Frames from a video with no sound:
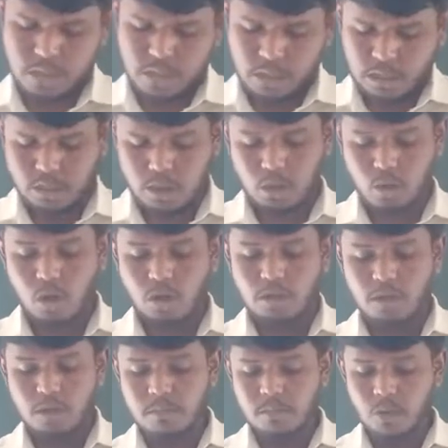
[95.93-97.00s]
In the long
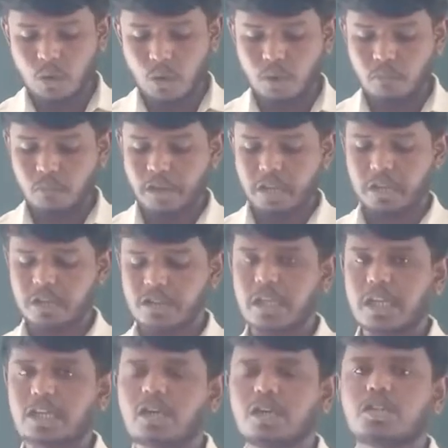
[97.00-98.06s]
term, all factors
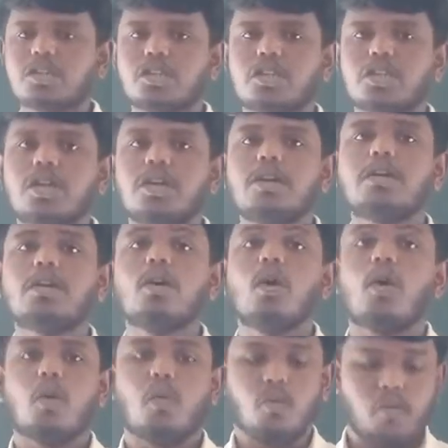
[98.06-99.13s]
are considered
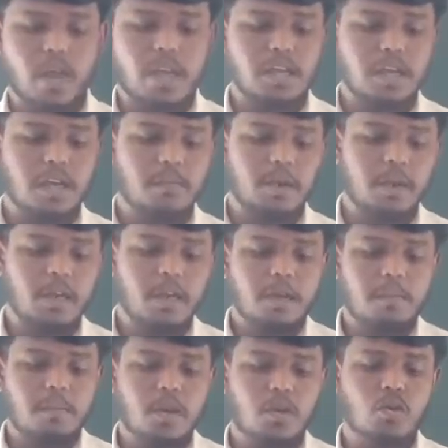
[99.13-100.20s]
variable
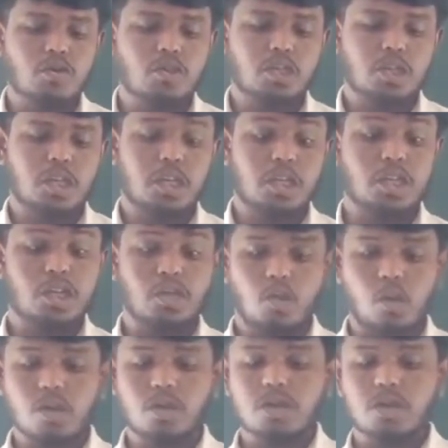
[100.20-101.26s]
because in the
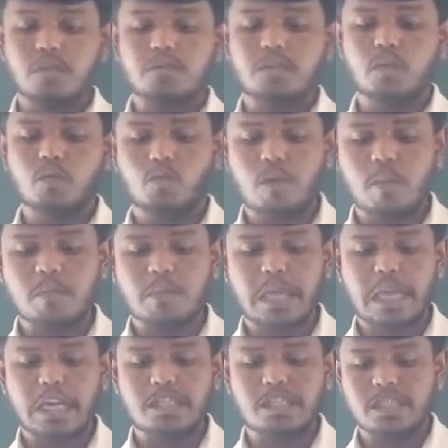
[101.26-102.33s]
long term the firm
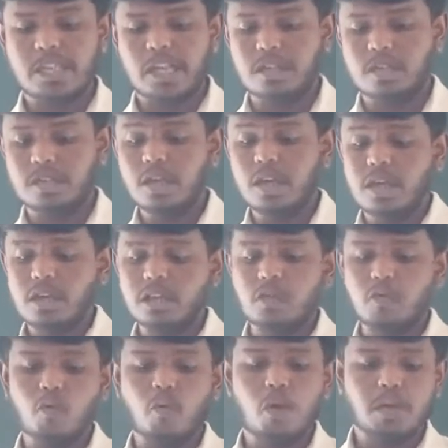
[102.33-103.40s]
can change the
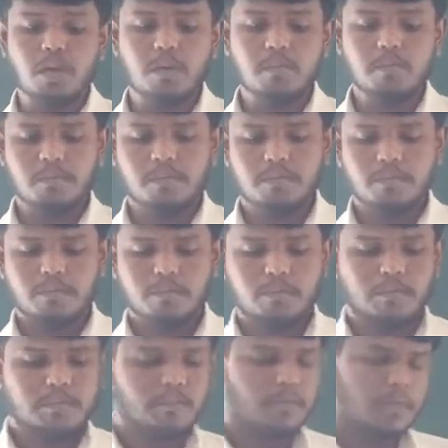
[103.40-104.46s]
volume
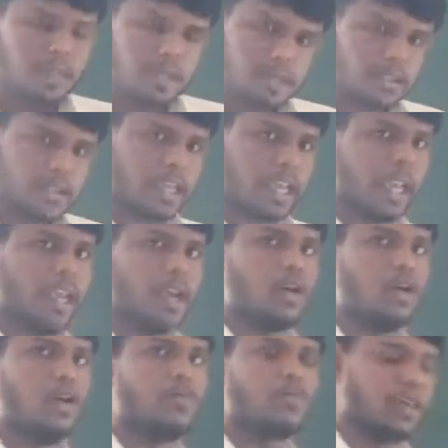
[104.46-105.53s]

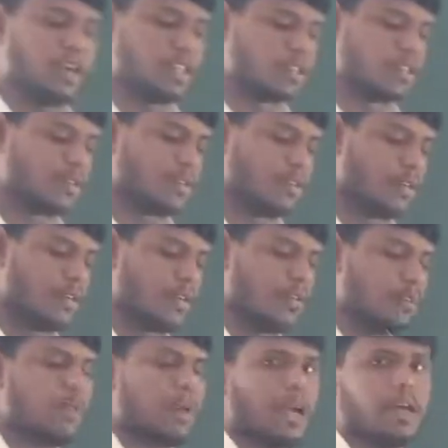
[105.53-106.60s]
scale of its
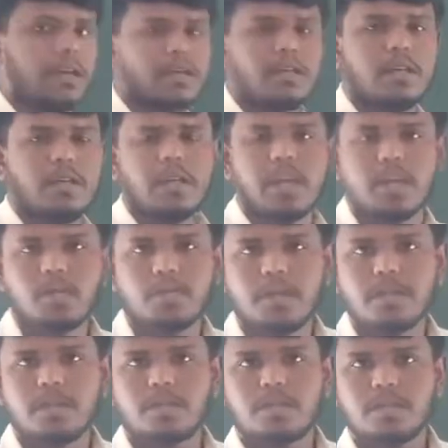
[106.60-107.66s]
plant. It
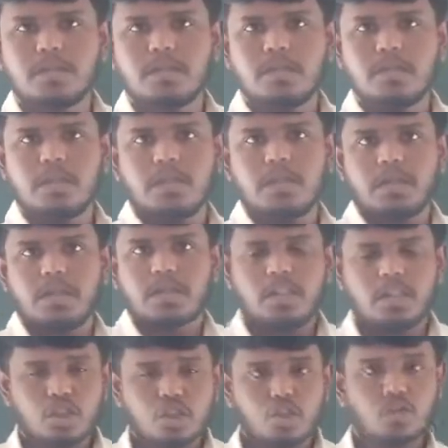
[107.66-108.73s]
means in
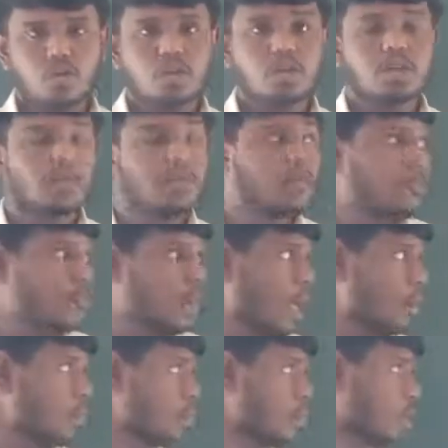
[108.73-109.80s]
the short term, we
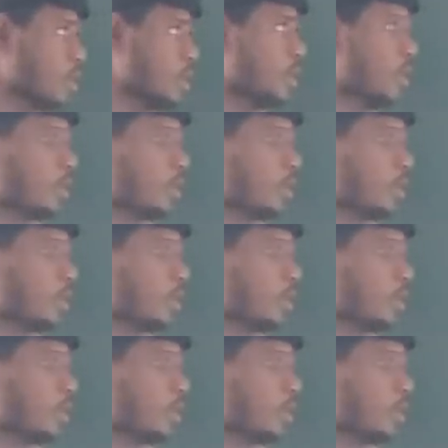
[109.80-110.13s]
have seen there